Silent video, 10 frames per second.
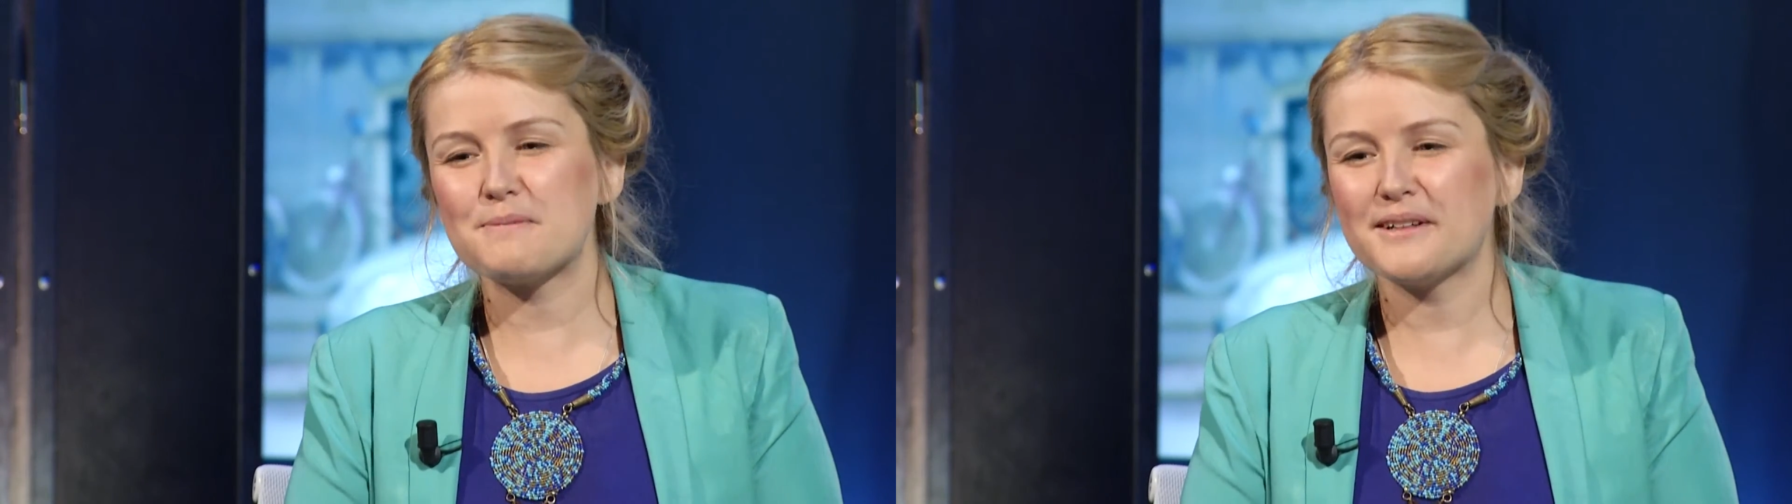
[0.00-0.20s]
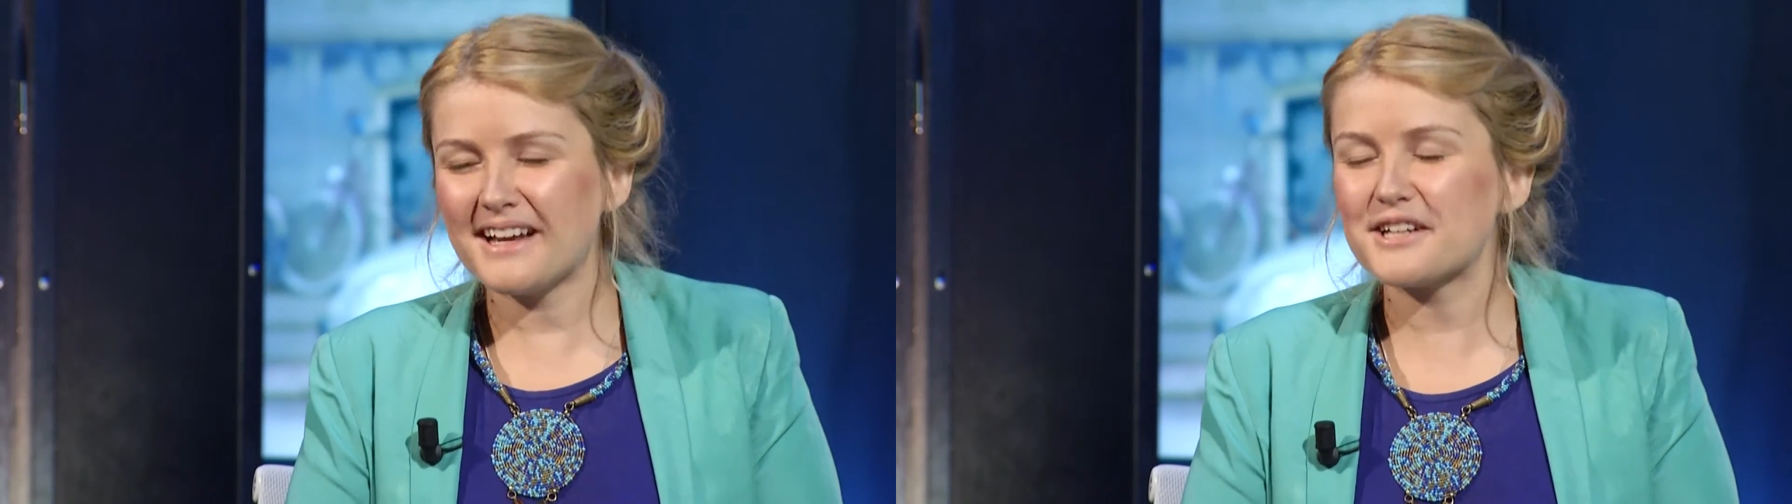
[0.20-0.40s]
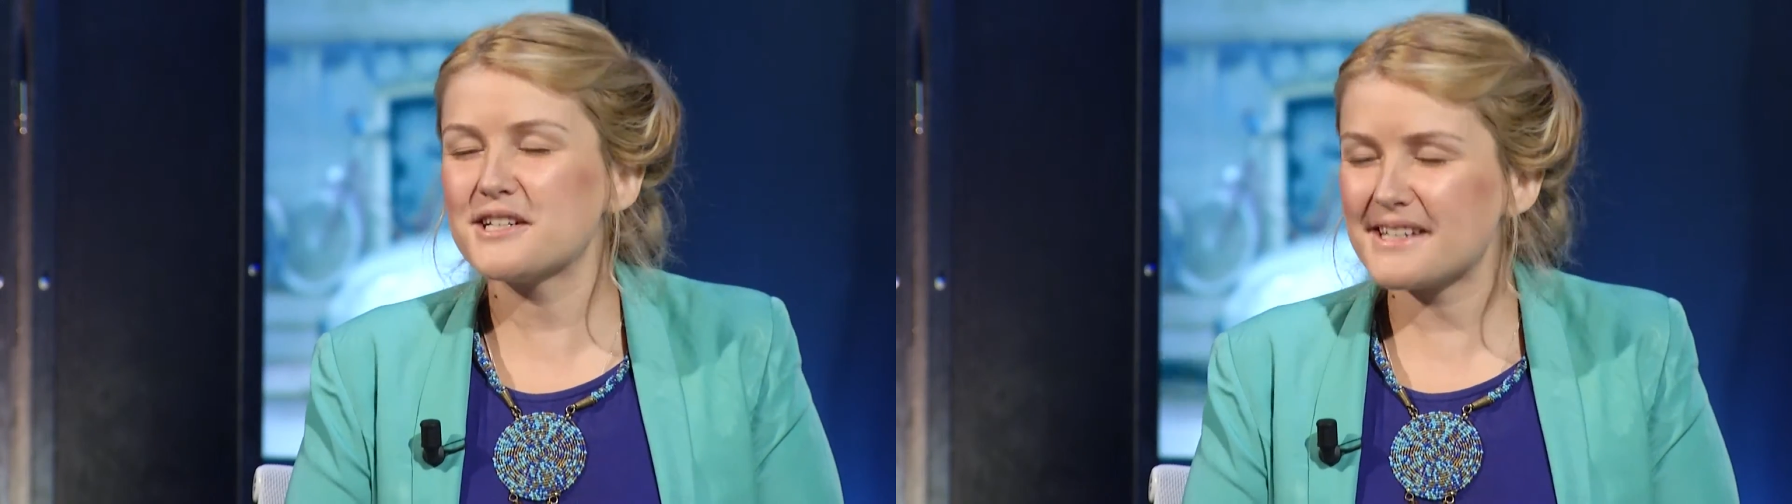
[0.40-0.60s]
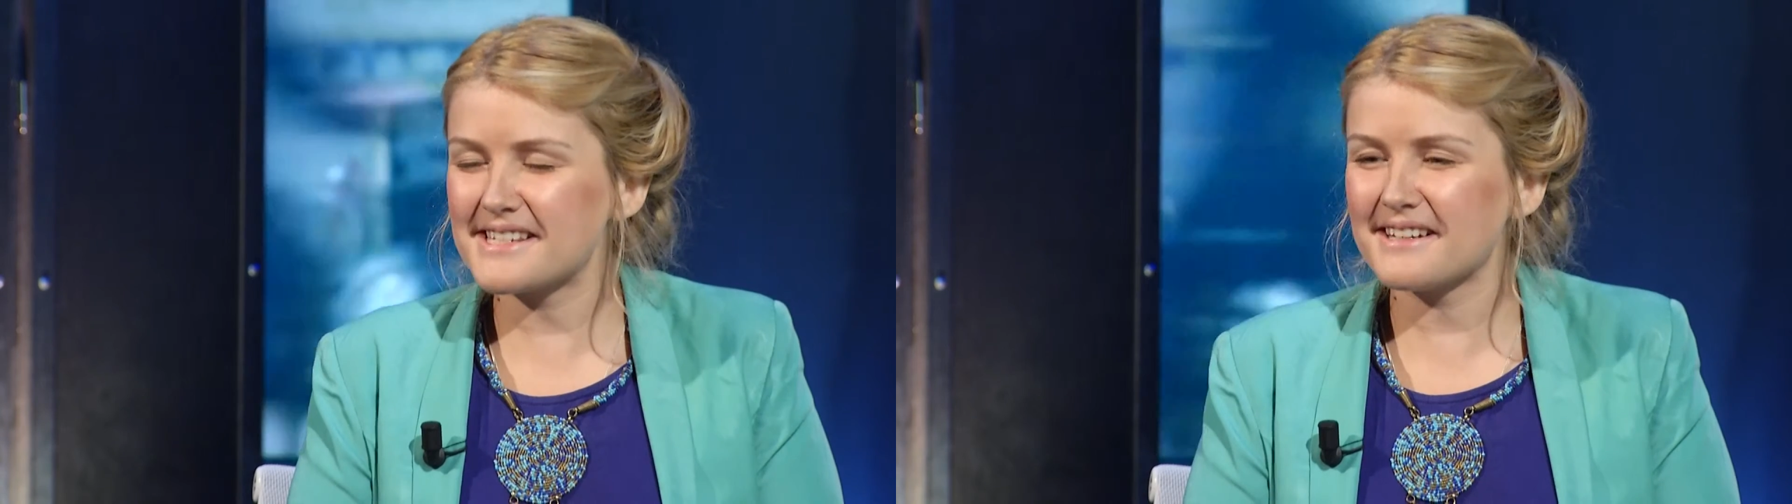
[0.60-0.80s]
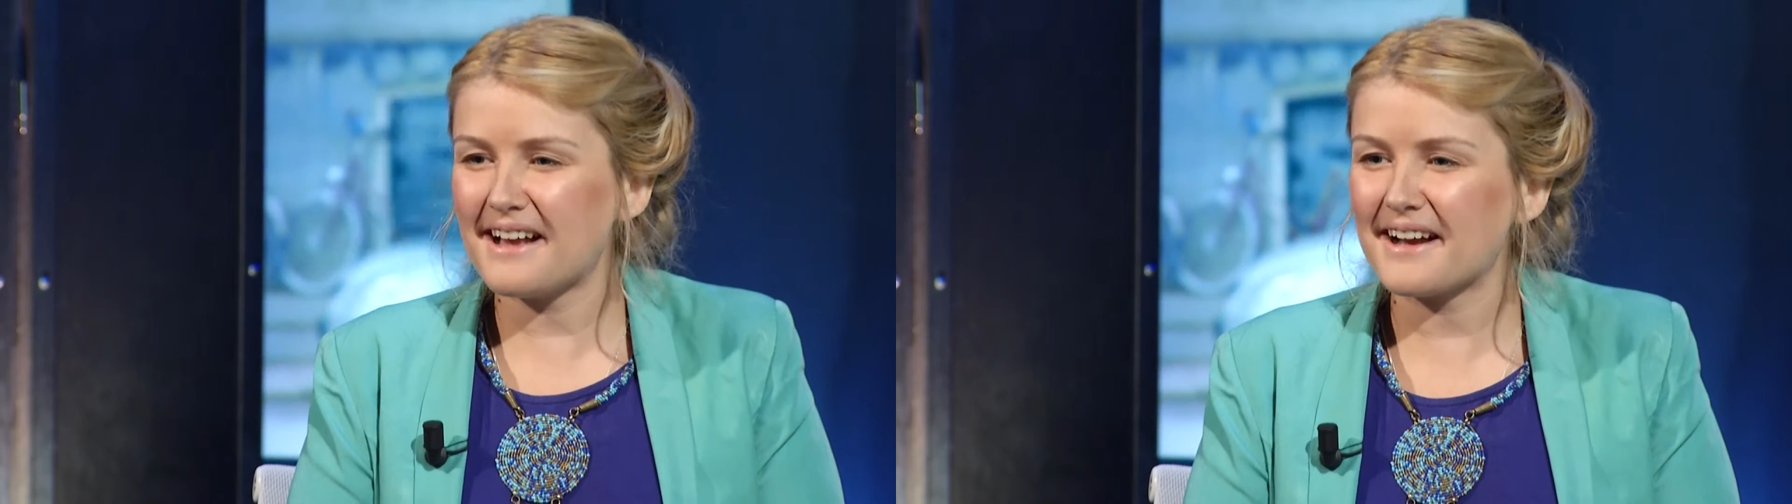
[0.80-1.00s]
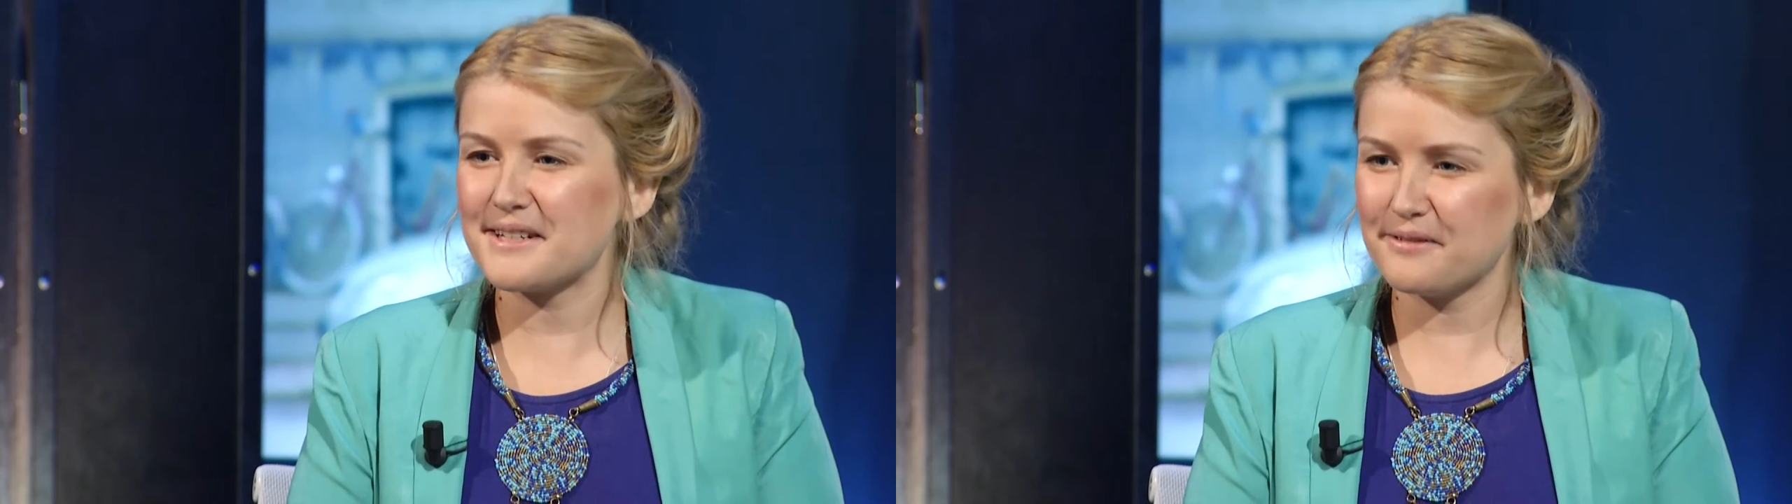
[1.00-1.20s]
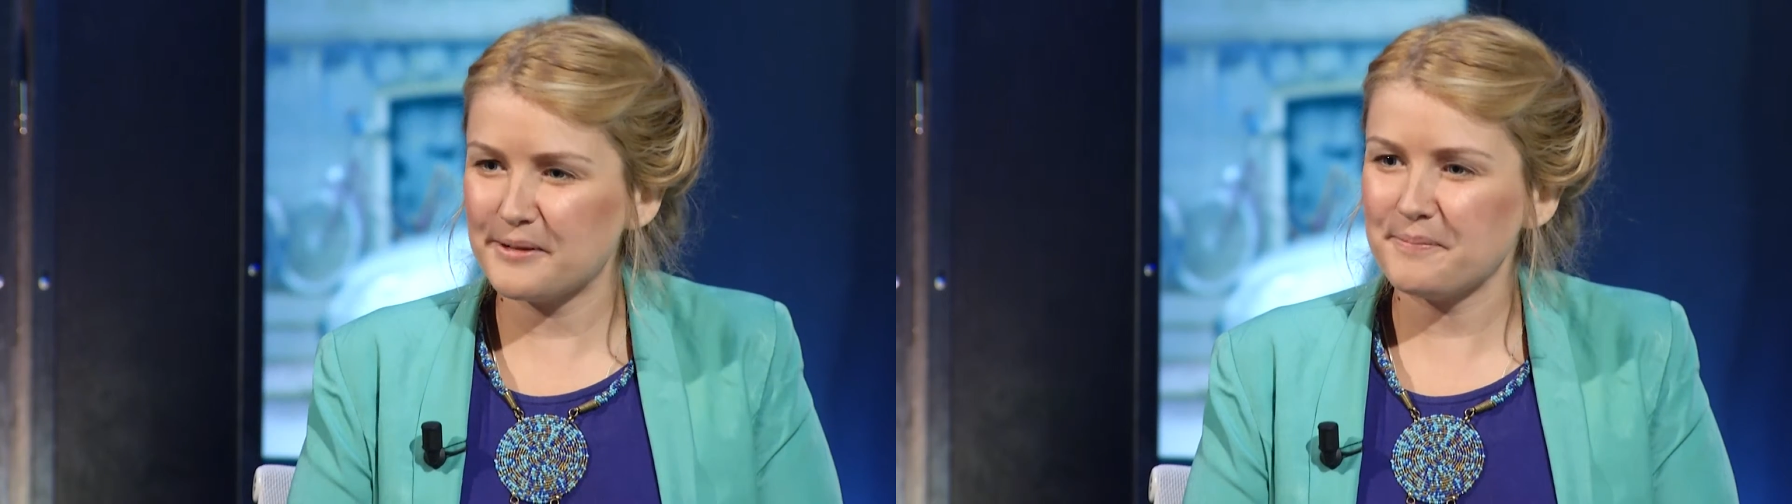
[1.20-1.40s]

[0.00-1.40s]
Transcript: But yeah, she is still active.